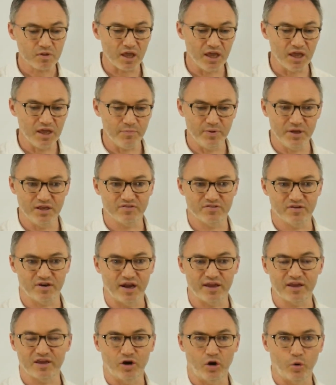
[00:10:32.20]
It means that
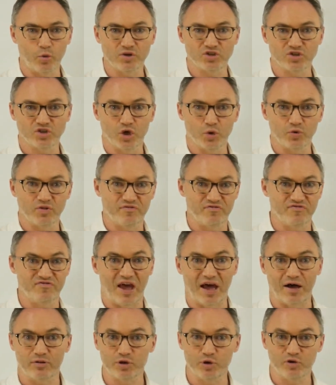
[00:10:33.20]
I can always know the
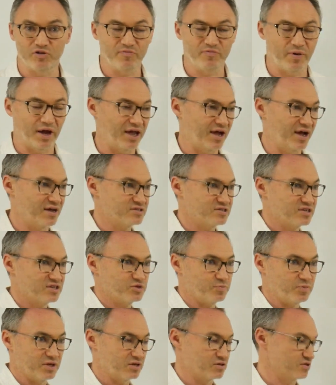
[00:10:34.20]
value of my assets
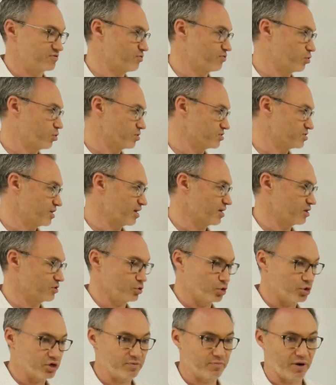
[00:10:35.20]
because, of course, I can
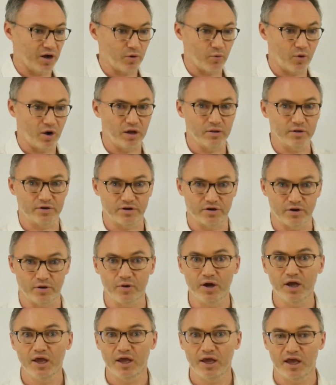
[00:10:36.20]
look in my wallet and
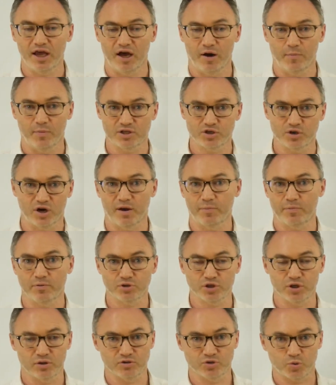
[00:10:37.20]
go, how much are Apple
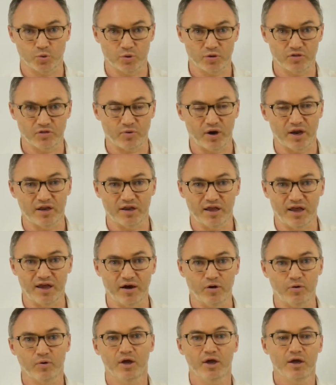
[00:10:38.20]
shares worth right
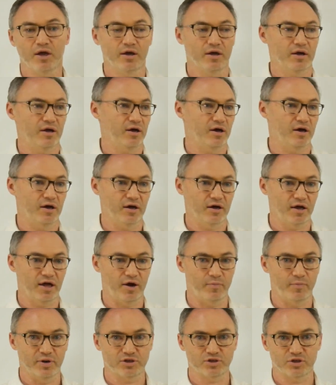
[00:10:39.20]
now?
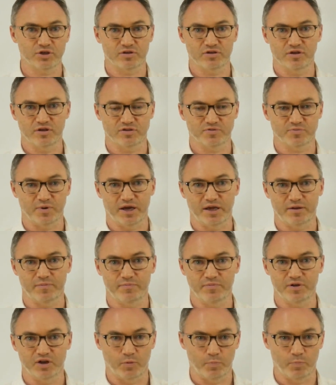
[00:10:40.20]
How much is my,
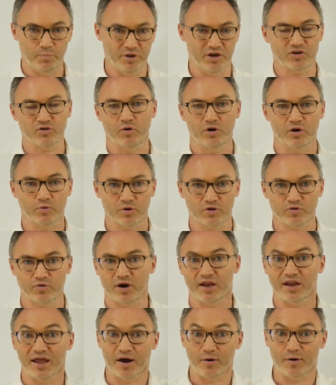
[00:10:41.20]
you know, Bitcoin worth
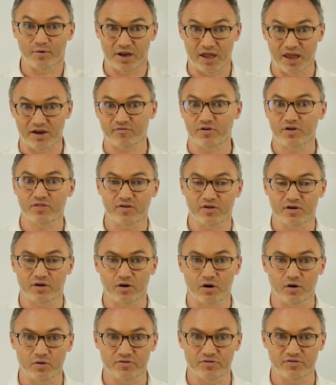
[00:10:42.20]
right now, and everything
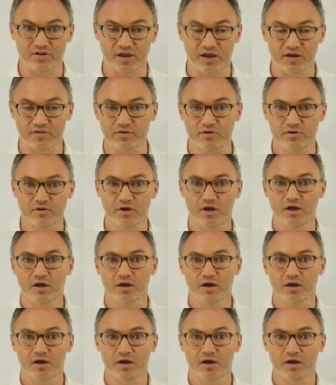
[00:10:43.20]
altogether?